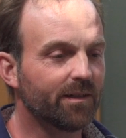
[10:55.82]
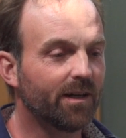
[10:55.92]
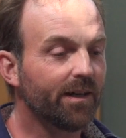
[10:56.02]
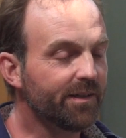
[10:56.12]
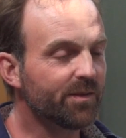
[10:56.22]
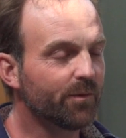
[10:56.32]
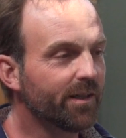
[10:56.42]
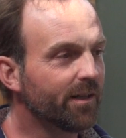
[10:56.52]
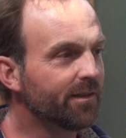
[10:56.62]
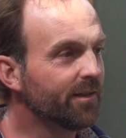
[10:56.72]
I
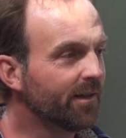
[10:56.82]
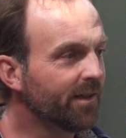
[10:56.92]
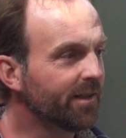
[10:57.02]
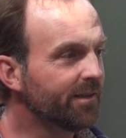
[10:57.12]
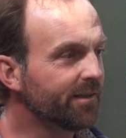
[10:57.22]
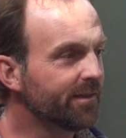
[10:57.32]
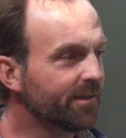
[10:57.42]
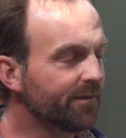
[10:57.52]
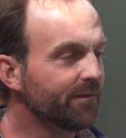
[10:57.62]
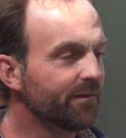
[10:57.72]
swear Donnie, the
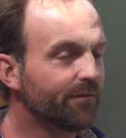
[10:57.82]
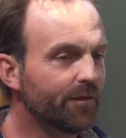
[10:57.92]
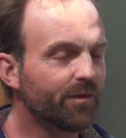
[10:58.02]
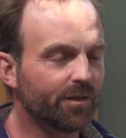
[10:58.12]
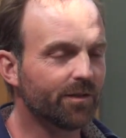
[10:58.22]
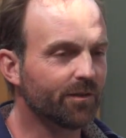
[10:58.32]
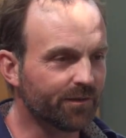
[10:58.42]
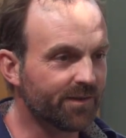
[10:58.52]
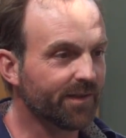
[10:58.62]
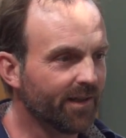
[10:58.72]

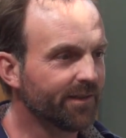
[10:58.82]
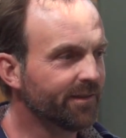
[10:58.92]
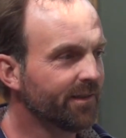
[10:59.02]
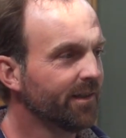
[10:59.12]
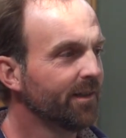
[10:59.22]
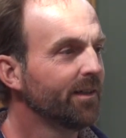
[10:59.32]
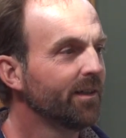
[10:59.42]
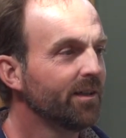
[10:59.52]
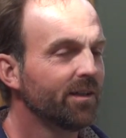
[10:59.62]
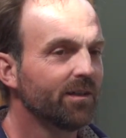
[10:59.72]
50-year-old son,
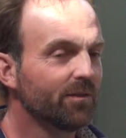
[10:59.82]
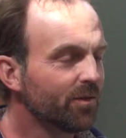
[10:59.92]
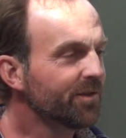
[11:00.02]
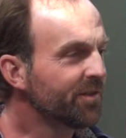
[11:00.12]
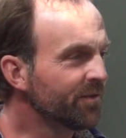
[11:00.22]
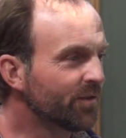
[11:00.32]
lurked in the